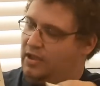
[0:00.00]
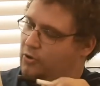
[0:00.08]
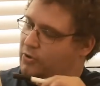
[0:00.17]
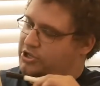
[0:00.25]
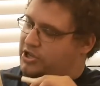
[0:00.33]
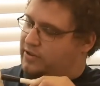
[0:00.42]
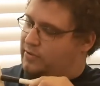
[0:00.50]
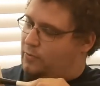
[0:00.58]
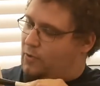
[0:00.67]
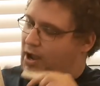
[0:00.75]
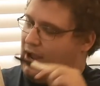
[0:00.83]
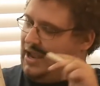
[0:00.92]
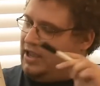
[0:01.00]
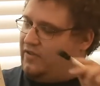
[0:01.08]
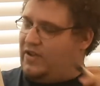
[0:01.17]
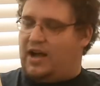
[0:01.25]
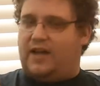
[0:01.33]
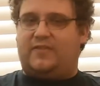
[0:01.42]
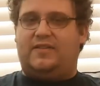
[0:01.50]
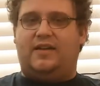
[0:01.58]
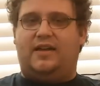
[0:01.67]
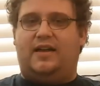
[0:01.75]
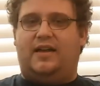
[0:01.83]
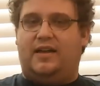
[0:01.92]
Which is why you got
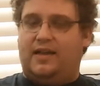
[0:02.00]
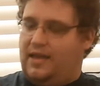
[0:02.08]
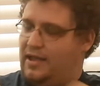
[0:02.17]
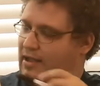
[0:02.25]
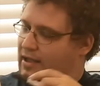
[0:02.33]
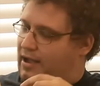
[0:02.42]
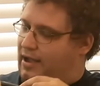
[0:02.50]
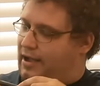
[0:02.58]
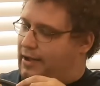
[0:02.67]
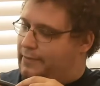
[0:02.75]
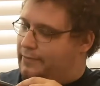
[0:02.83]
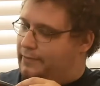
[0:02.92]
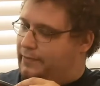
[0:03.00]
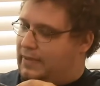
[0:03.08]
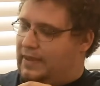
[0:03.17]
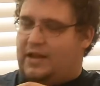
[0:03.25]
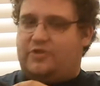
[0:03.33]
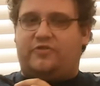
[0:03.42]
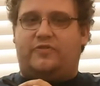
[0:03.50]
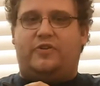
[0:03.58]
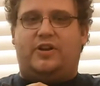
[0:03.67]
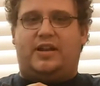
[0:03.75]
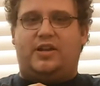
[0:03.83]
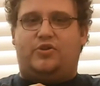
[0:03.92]
the
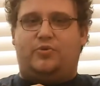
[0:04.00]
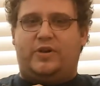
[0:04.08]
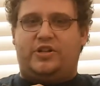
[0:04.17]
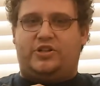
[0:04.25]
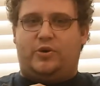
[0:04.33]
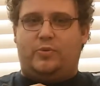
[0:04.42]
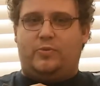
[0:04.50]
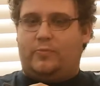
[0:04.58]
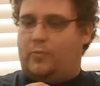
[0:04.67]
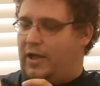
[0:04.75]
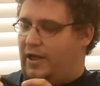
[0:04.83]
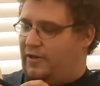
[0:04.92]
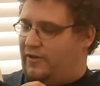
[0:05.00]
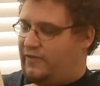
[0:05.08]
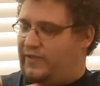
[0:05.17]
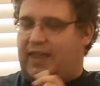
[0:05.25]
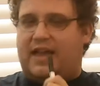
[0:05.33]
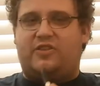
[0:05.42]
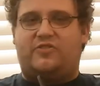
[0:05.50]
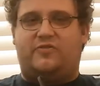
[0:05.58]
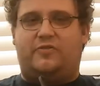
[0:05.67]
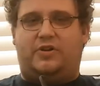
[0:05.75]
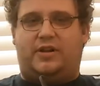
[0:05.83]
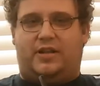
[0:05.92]
introverted intuition with the
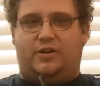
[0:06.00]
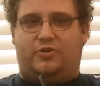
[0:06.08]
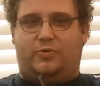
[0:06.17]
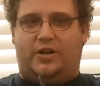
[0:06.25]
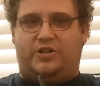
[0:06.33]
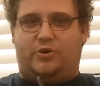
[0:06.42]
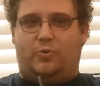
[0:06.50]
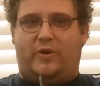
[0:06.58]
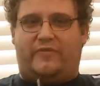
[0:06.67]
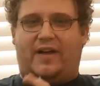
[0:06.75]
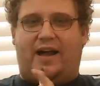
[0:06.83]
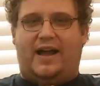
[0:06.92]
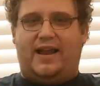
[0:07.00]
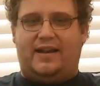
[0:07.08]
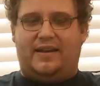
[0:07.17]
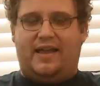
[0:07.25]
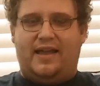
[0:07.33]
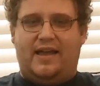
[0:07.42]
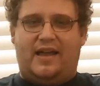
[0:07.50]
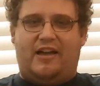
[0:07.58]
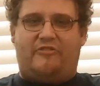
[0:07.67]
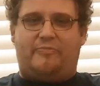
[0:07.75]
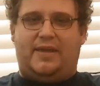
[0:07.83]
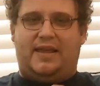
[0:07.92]
extroverted intuition with the
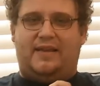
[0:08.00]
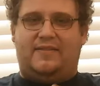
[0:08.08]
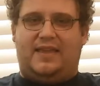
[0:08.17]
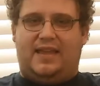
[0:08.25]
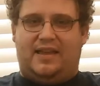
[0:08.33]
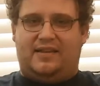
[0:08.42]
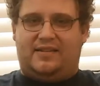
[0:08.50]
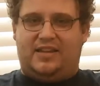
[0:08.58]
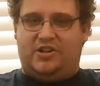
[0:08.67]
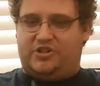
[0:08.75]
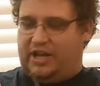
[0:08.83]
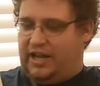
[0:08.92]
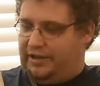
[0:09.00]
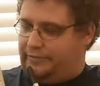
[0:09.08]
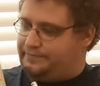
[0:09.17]
INFP and the ENTJ.